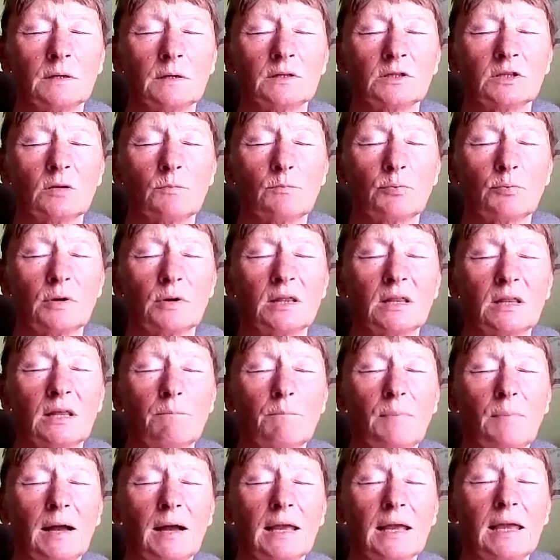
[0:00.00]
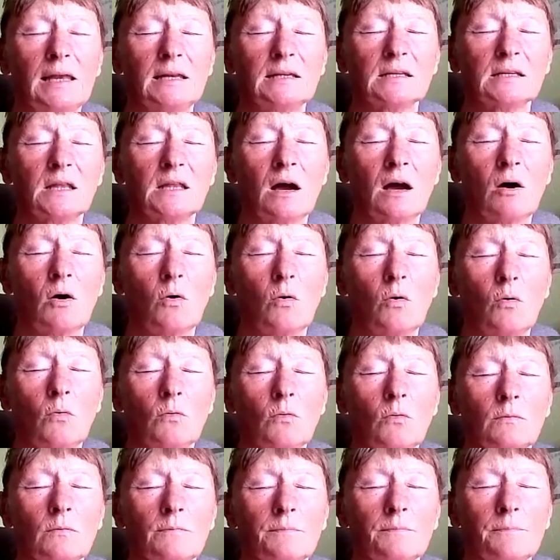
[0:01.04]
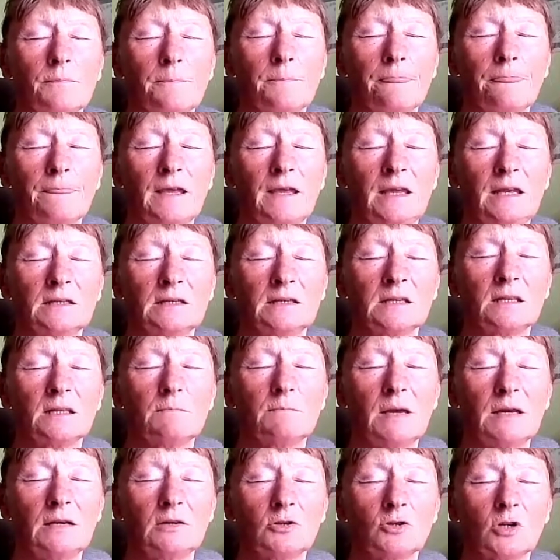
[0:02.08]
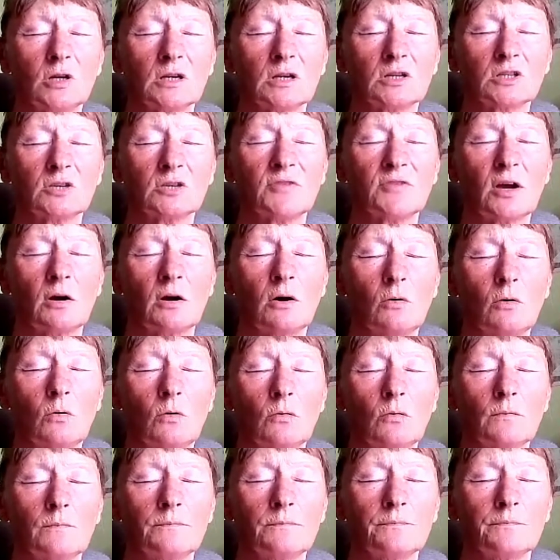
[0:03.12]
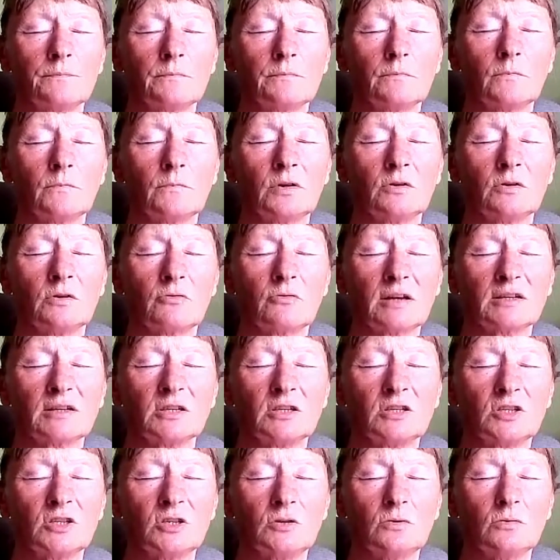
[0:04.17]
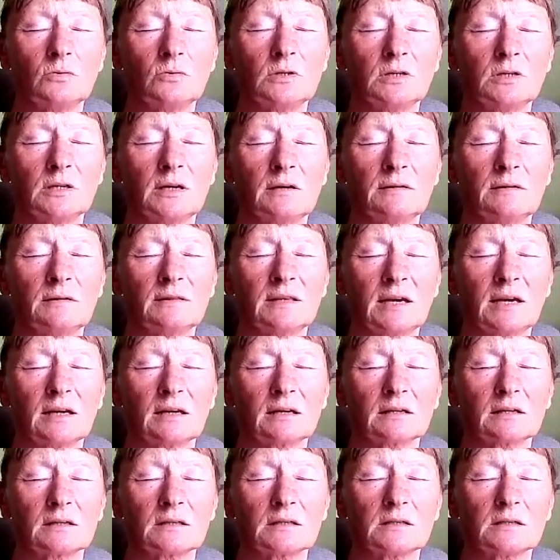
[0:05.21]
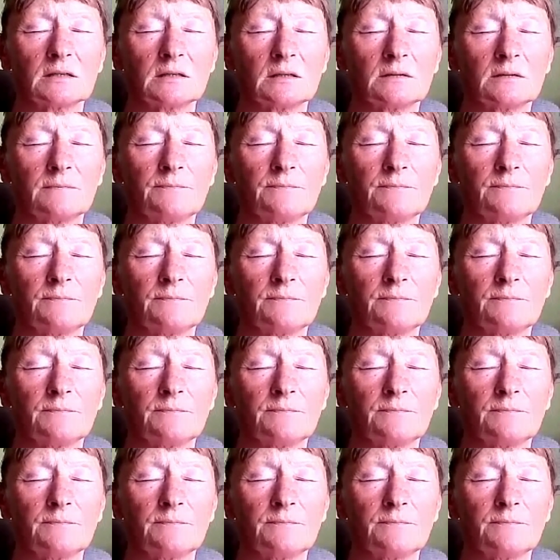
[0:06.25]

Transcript: So bring them back into the whole, into the matrix of the whole, with gratitude and thanks.